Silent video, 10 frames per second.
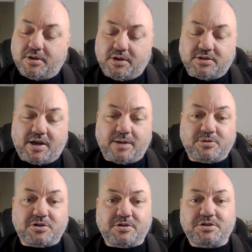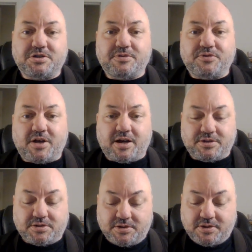Time sure as shit
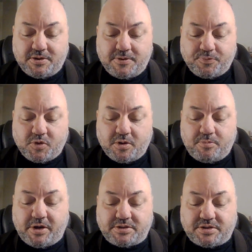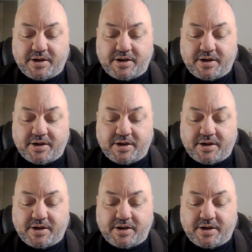flies. But